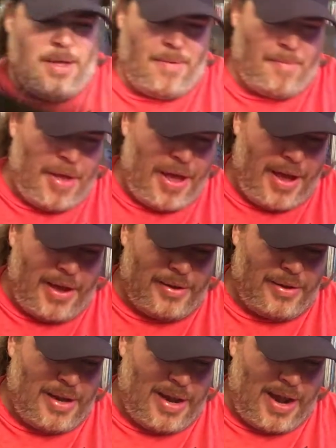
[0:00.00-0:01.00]
Man,
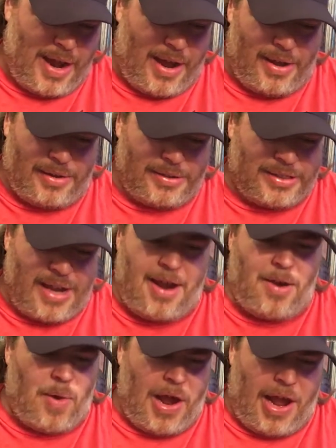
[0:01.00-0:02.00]
yeah. Stay
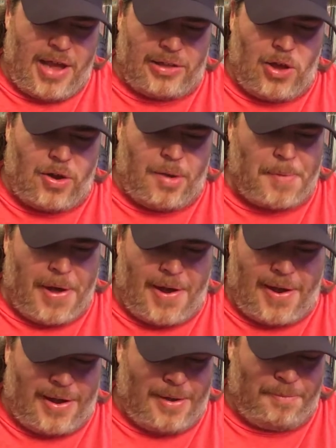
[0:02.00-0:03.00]
Away, Loaded
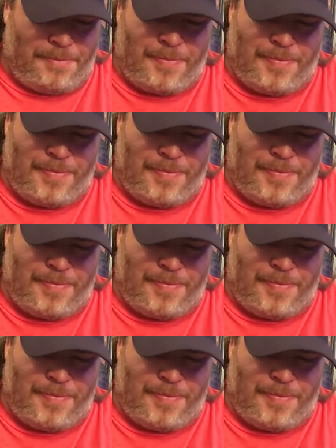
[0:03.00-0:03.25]
Bomb.